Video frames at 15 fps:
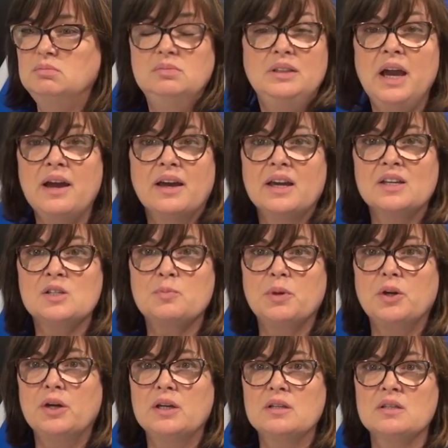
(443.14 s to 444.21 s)

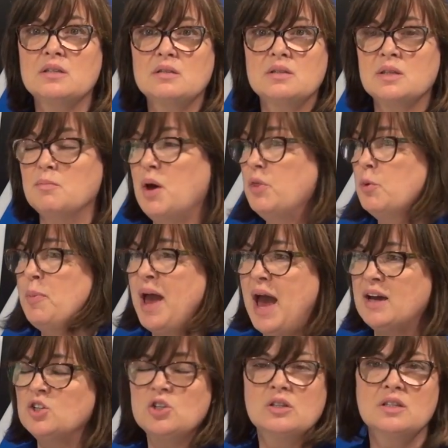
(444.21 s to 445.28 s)
experience some other
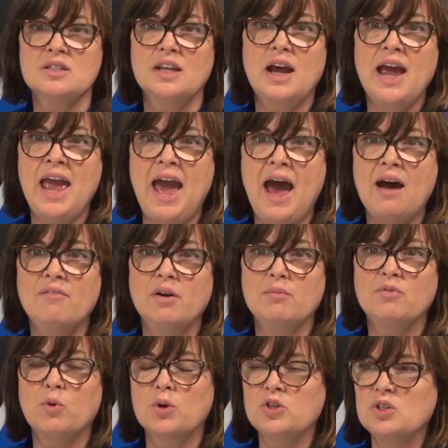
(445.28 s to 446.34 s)
passions that I have. I'm
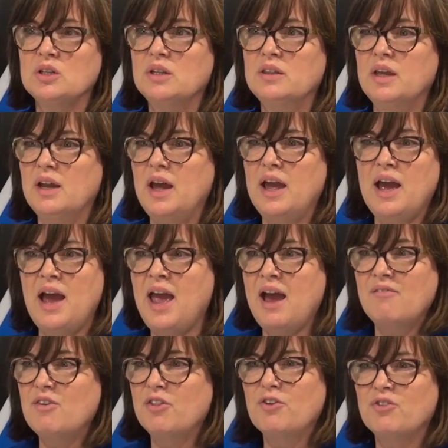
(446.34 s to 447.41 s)
fortunate that I
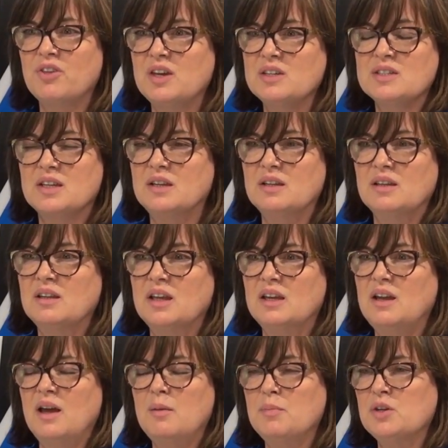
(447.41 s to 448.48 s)
have other things
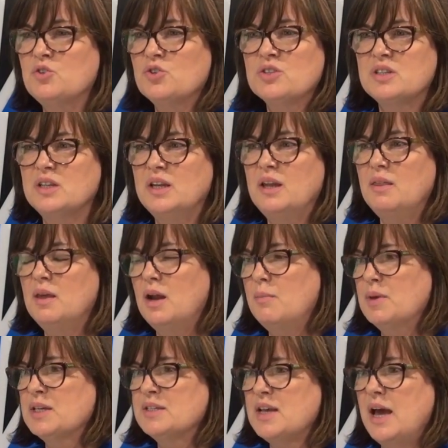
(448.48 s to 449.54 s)
that I'm interested in, that
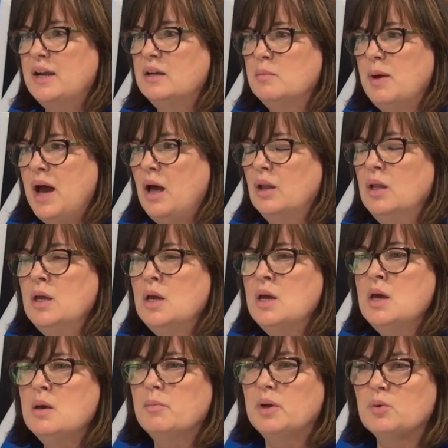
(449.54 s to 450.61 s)
I'm excited about.
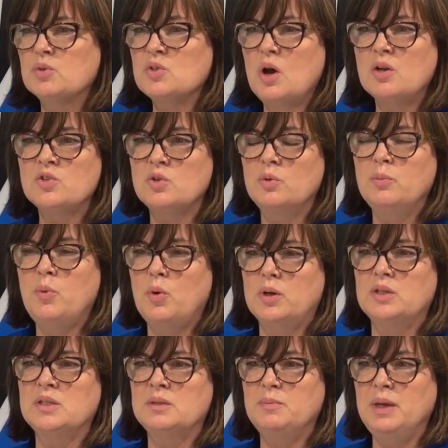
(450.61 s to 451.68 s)
But it was also
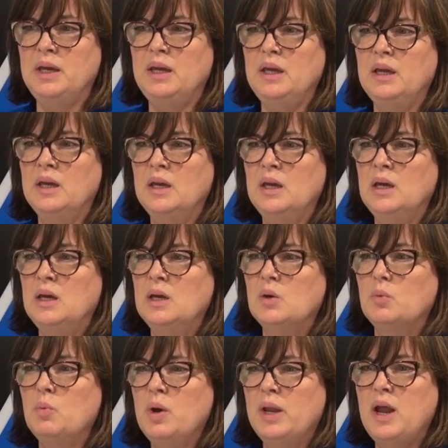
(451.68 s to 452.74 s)
important to me
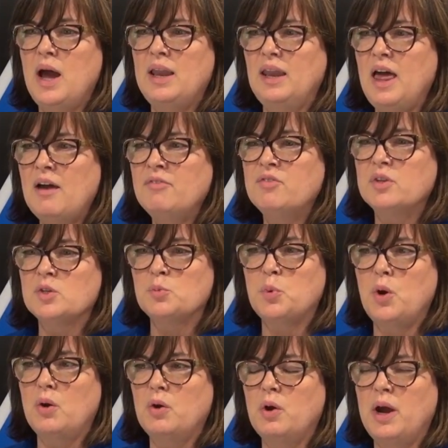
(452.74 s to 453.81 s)
when I left this
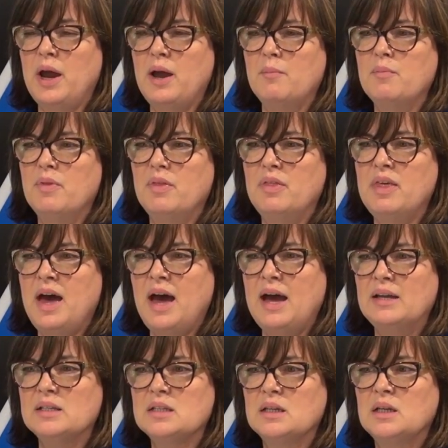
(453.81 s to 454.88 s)
program
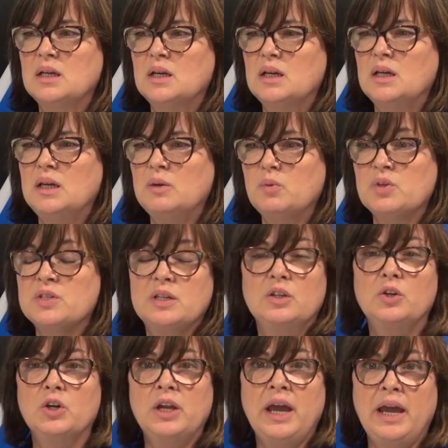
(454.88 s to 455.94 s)
that it was in
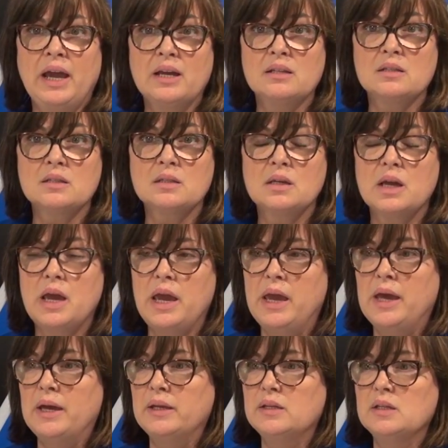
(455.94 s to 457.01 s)
good hands,
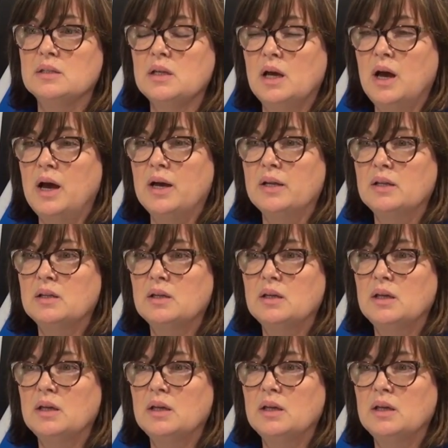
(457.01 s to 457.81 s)
and that